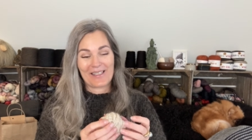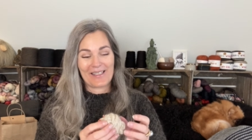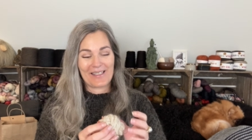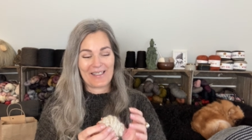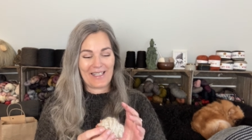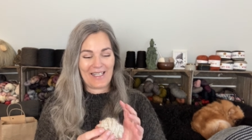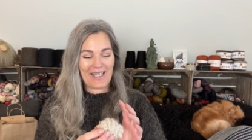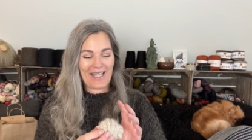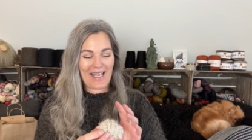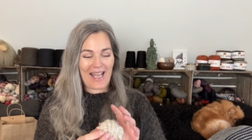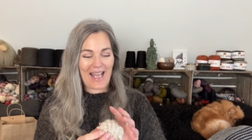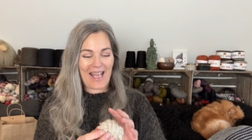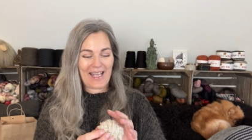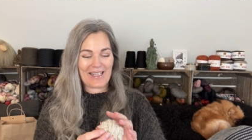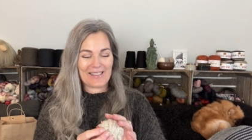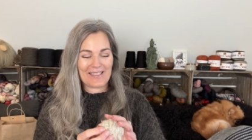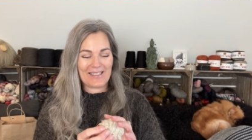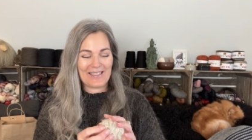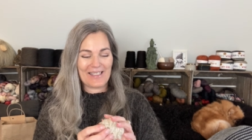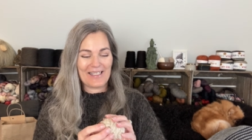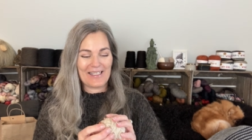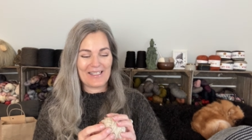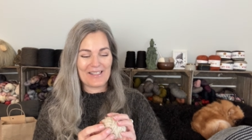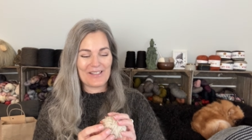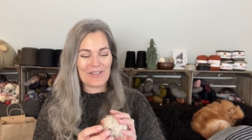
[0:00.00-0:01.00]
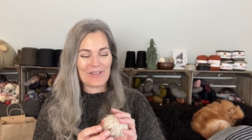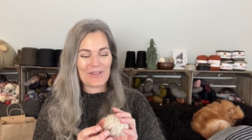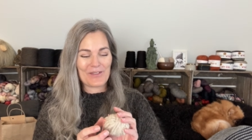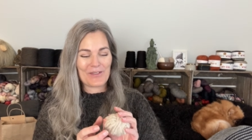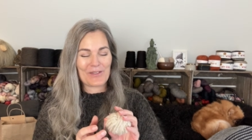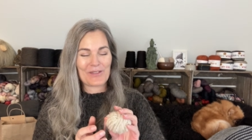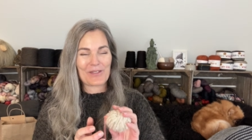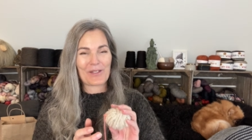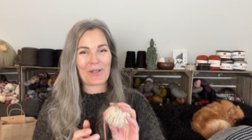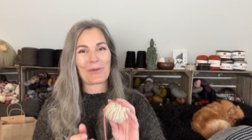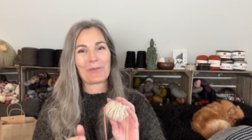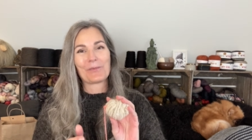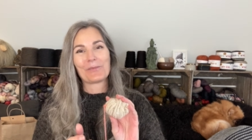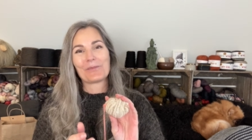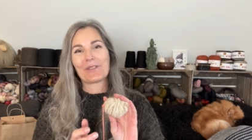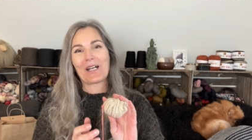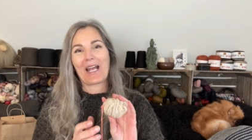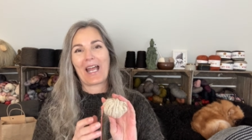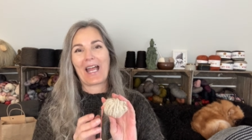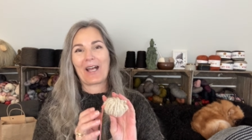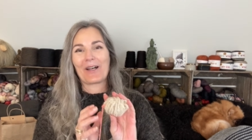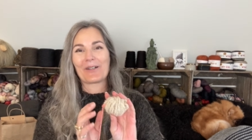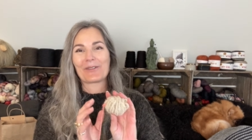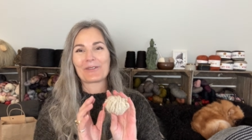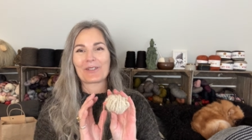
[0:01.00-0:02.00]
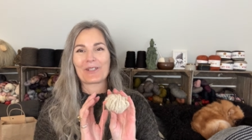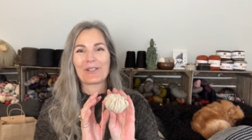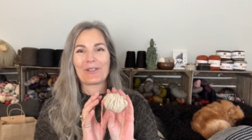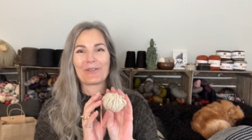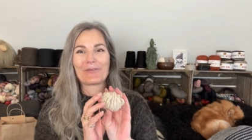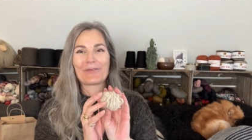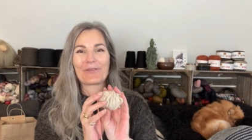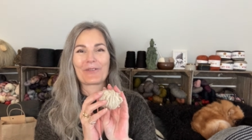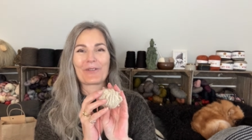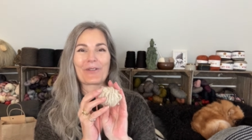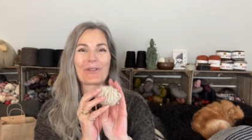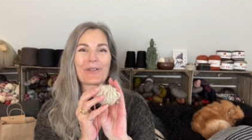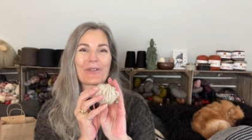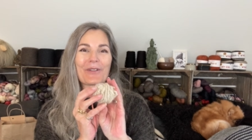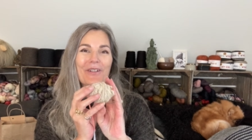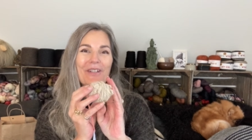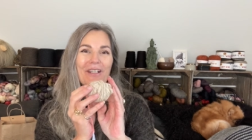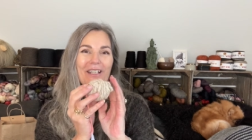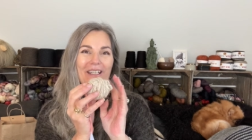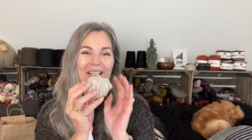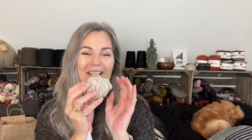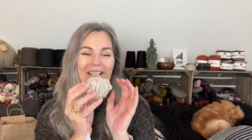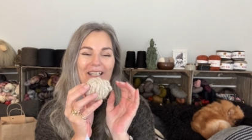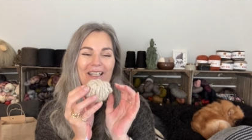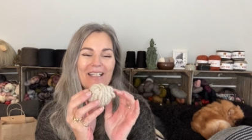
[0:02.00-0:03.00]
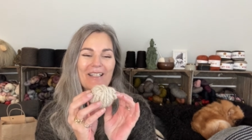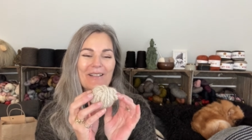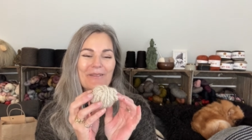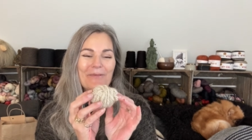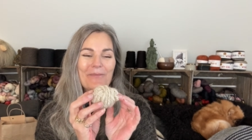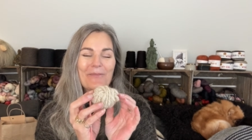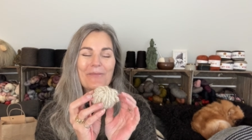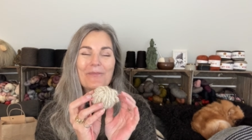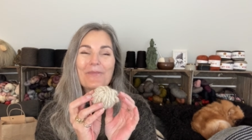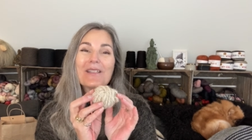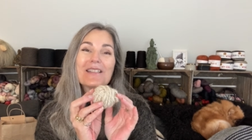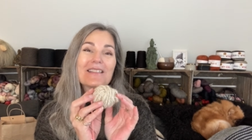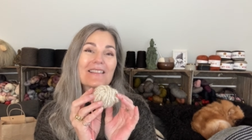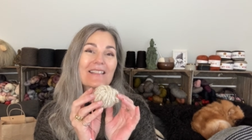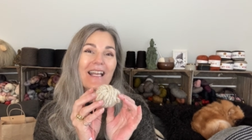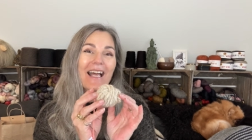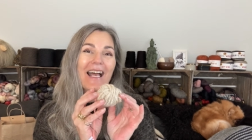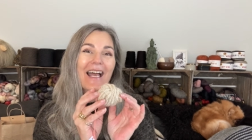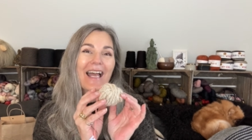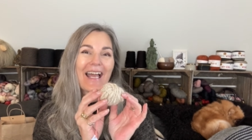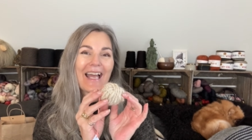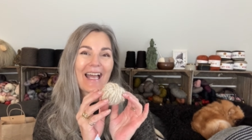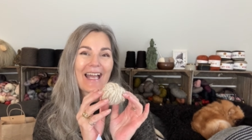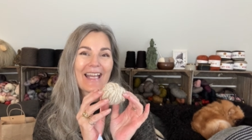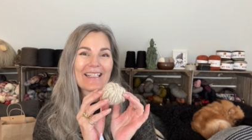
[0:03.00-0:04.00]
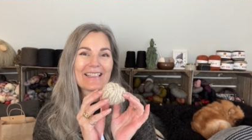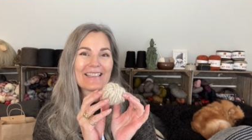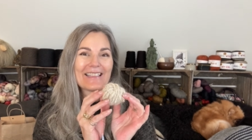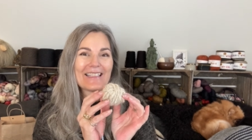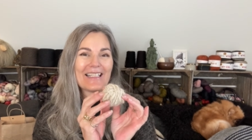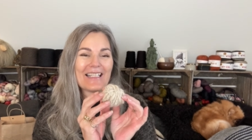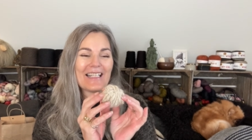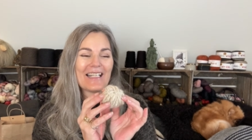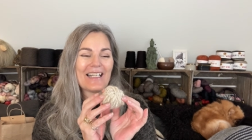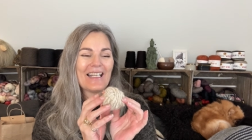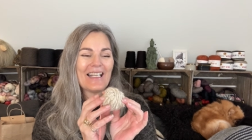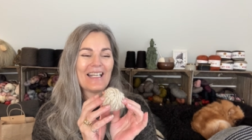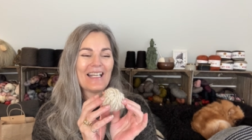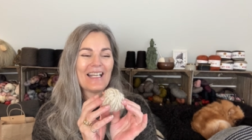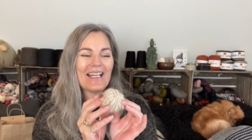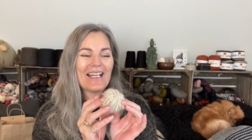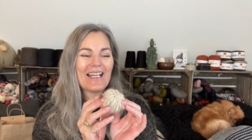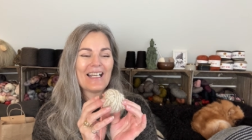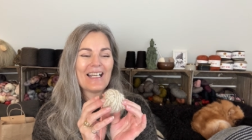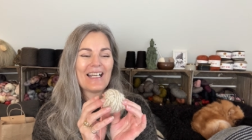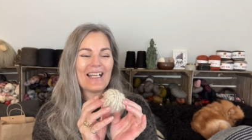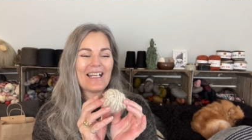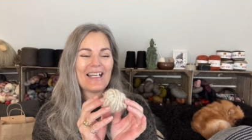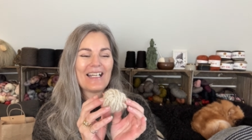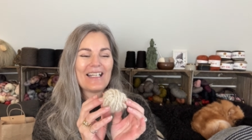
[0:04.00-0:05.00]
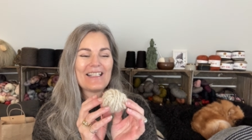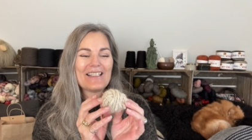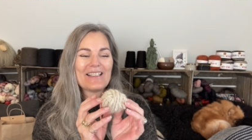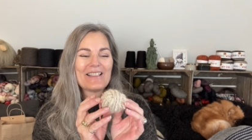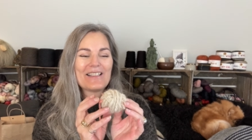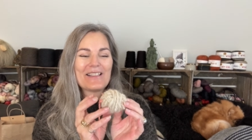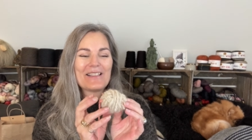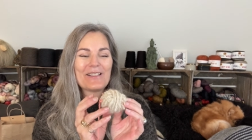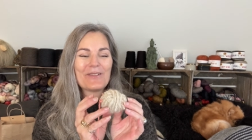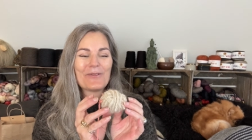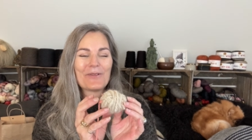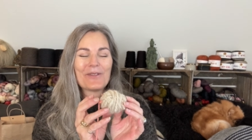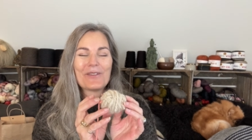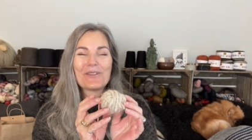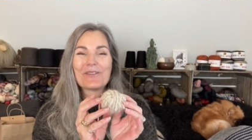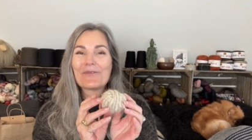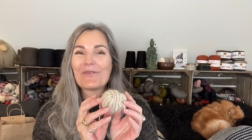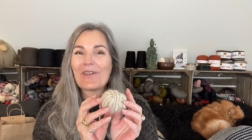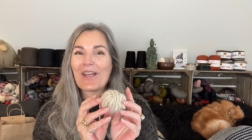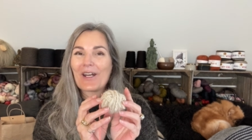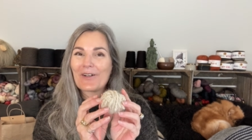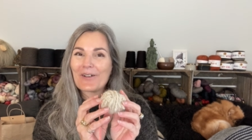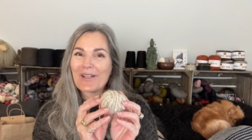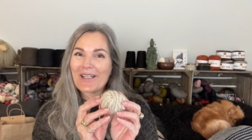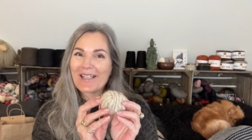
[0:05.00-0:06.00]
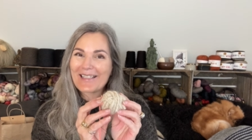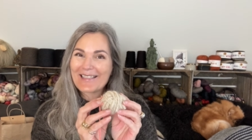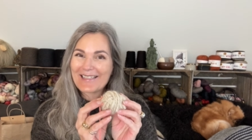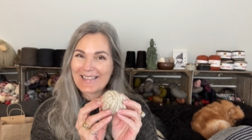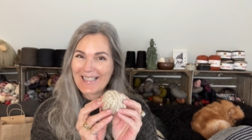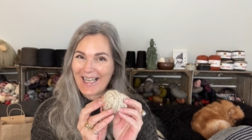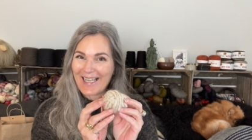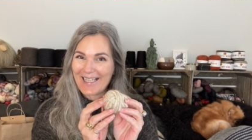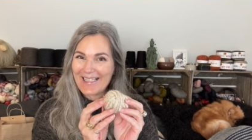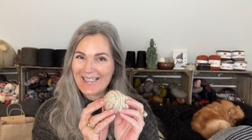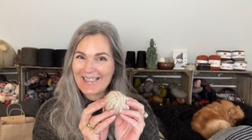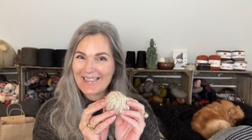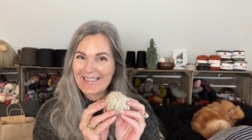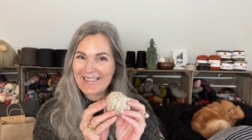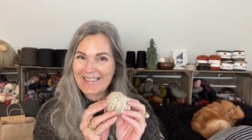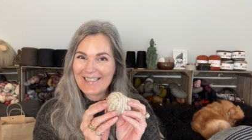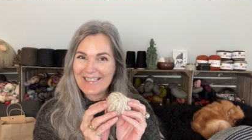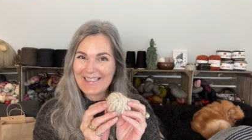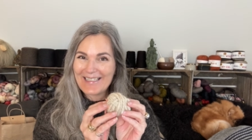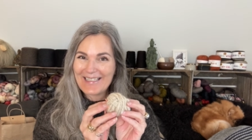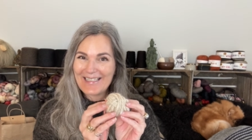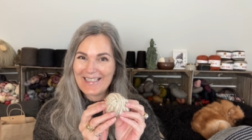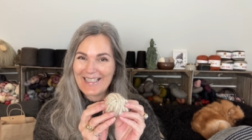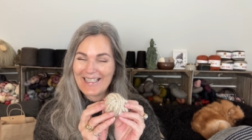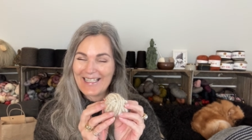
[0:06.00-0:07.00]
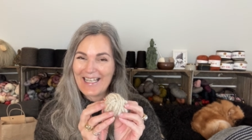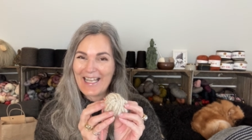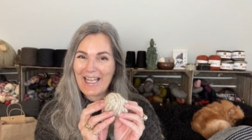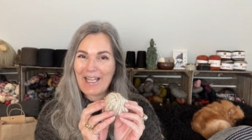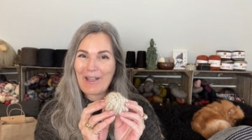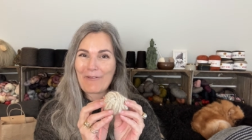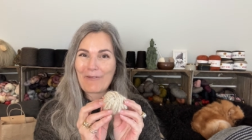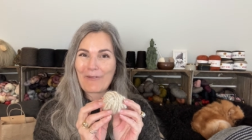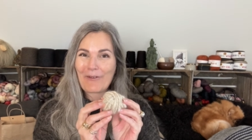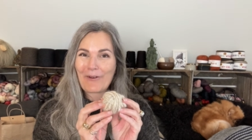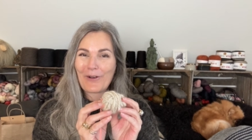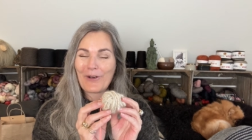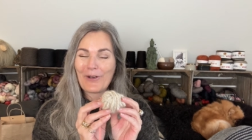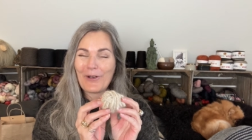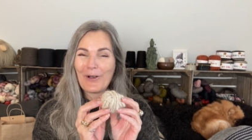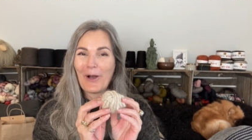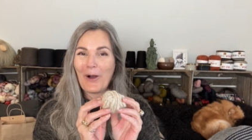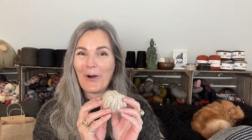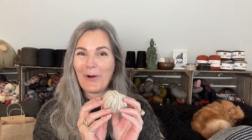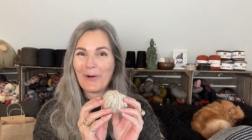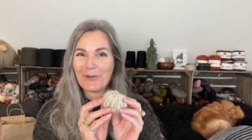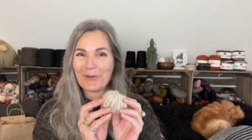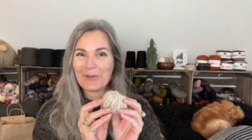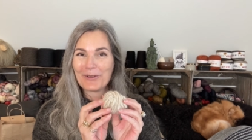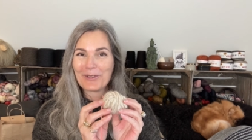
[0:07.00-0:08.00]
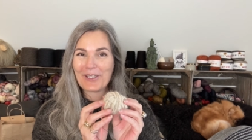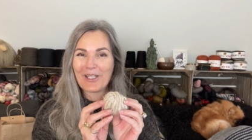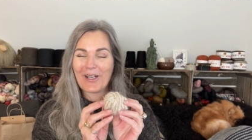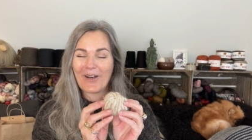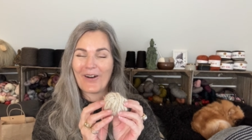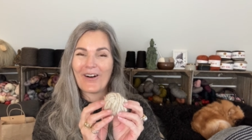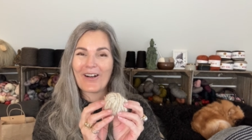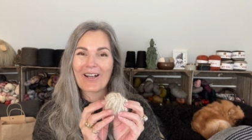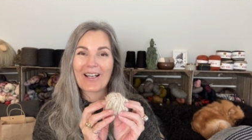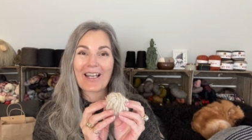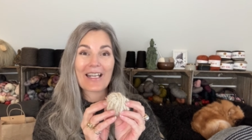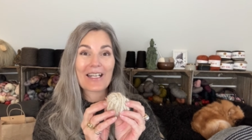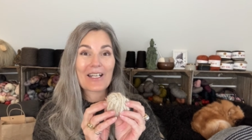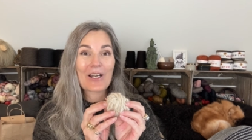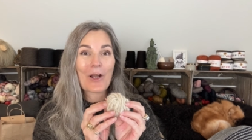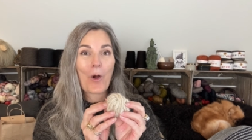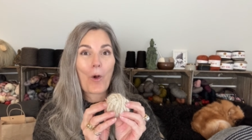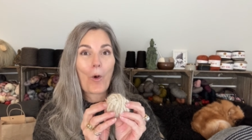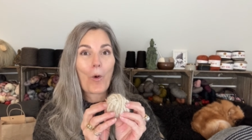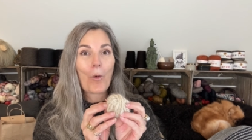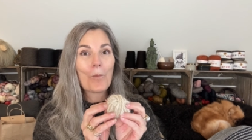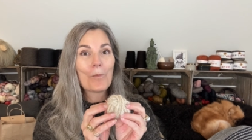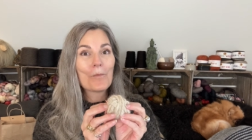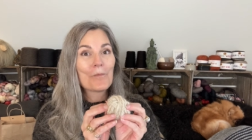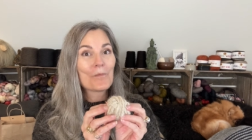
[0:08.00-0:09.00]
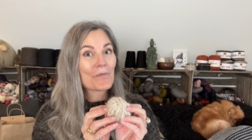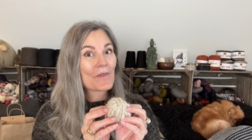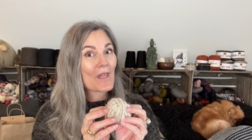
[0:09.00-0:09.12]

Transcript: the hat. She is so proud of her Misa hat. Uh, she was very excited to see if her own dog at home